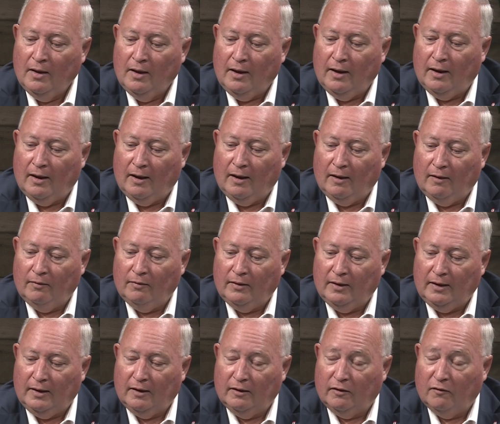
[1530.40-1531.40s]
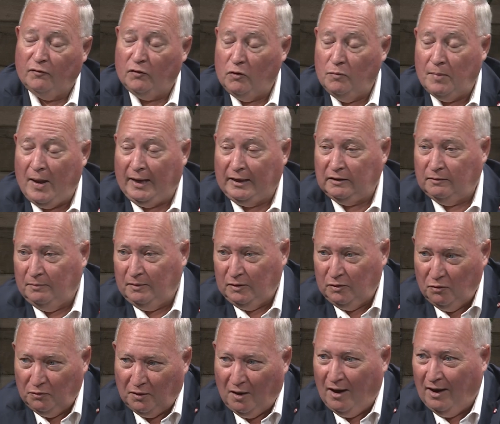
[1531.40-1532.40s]
and the food banks have been
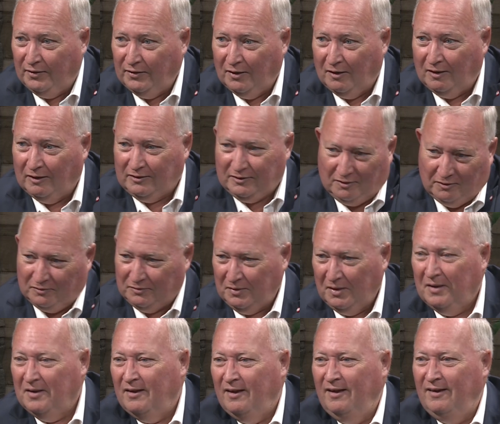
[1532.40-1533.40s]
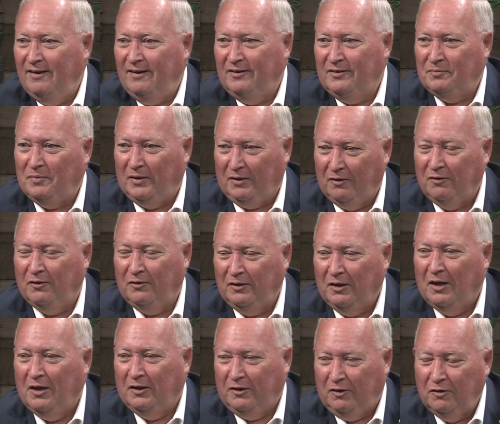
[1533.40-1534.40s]
doing the hot dogs. So it's been a
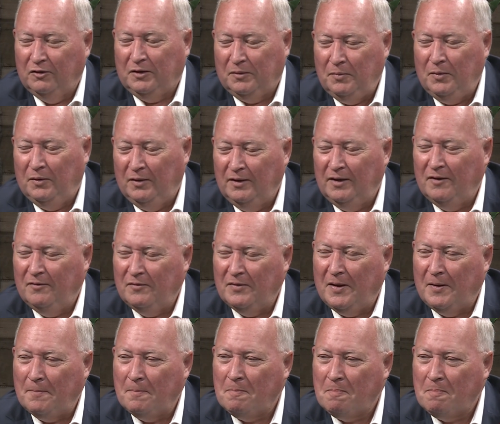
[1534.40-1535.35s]
good community event.